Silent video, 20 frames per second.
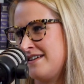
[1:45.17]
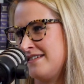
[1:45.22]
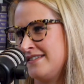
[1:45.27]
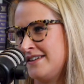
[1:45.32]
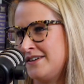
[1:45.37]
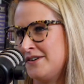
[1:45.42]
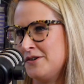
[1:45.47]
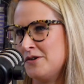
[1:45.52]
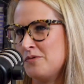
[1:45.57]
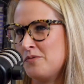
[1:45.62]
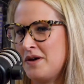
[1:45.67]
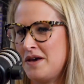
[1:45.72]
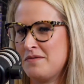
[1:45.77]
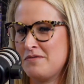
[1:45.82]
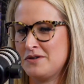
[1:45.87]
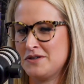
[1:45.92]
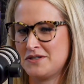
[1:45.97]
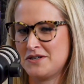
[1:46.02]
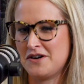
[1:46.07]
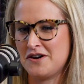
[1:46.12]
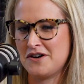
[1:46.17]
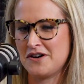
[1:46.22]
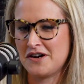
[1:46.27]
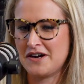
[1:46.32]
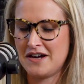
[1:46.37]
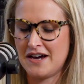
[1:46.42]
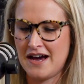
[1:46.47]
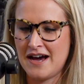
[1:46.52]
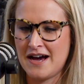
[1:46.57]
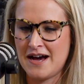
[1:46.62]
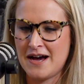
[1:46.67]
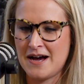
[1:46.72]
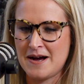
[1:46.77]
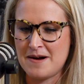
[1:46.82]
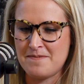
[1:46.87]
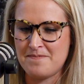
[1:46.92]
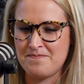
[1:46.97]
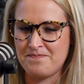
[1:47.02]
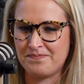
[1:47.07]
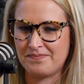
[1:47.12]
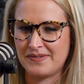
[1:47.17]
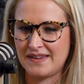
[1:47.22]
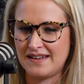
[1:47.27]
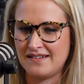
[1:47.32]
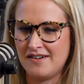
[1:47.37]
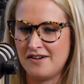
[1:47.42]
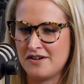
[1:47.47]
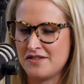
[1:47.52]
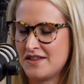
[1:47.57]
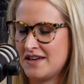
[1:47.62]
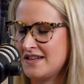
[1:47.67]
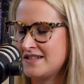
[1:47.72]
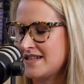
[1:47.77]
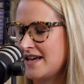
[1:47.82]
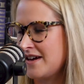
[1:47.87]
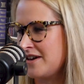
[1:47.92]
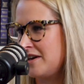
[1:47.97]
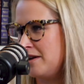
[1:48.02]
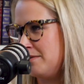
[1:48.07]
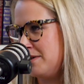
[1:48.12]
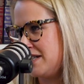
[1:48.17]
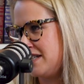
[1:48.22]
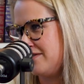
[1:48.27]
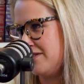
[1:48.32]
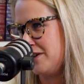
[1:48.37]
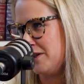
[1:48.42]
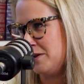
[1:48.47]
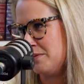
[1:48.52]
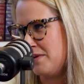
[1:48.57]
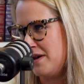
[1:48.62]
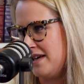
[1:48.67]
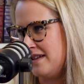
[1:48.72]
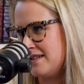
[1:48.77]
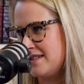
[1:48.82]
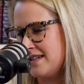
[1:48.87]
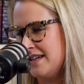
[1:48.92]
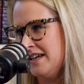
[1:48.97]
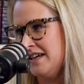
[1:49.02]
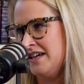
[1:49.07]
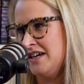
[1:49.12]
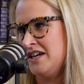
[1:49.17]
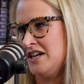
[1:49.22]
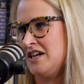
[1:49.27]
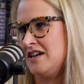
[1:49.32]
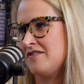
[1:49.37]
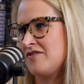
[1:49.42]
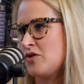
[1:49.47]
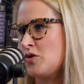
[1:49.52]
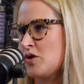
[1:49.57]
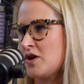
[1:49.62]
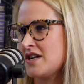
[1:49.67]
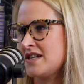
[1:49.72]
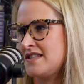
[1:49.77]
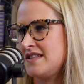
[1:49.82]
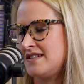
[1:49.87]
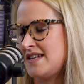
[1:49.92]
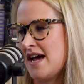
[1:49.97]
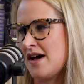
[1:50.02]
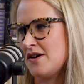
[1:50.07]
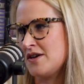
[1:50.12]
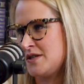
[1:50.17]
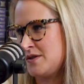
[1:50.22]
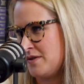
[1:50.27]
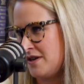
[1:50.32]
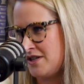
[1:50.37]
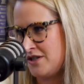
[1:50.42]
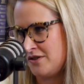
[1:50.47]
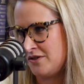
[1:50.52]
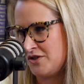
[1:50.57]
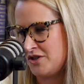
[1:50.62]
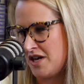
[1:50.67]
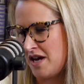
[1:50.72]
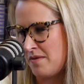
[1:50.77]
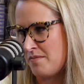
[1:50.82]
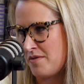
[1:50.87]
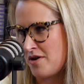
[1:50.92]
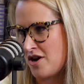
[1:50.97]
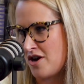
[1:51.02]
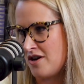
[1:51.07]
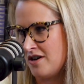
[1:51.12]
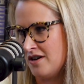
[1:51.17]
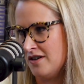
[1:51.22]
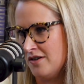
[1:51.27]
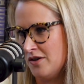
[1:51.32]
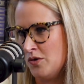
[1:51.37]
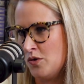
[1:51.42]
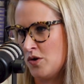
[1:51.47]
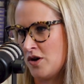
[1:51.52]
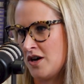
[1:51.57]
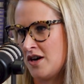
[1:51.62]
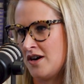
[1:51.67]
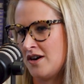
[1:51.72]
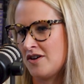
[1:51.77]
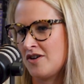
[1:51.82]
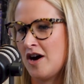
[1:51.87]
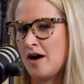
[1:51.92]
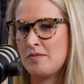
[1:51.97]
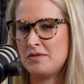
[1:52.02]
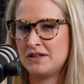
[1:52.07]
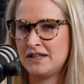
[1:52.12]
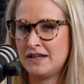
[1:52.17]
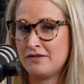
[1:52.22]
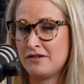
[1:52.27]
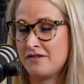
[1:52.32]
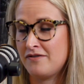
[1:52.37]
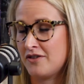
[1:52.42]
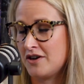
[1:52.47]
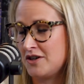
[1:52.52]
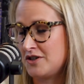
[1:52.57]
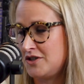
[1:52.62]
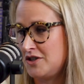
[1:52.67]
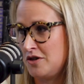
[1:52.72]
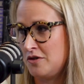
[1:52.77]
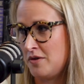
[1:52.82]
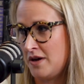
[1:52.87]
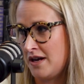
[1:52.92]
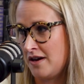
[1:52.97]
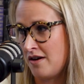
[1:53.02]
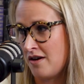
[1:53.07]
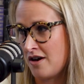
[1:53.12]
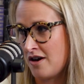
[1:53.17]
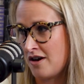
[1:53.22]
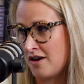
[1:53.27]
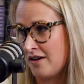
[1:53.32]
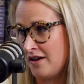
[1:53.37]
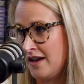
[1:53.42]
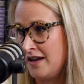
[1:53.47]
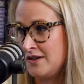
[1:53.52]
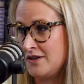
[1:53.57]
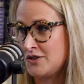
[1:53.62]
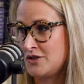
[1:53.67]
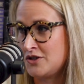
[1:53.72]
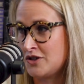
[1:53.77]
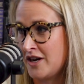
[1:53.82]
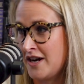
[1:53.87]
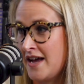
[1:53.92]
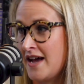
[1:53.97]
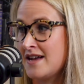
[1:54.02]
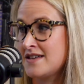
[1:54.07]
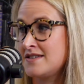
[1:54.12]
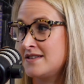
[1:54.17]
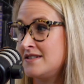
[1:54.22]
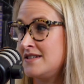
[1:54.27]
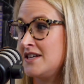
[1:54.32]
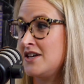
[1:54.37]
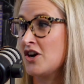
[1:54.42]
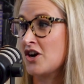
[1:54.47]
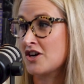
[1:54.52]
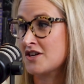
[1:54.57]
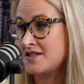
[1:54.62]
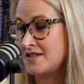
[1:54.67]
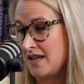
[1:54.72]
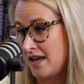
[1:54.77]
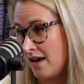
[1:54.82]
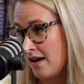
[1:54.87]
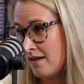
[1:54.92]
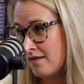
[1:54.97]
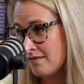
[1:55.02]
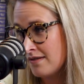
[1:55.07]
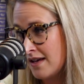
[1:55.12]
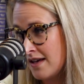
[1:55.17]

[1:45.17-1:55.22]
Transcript: a little. We will talk all things economic development. Of course, the Dallas Regional Chamber, or commonly referred to in our industry as the DRC,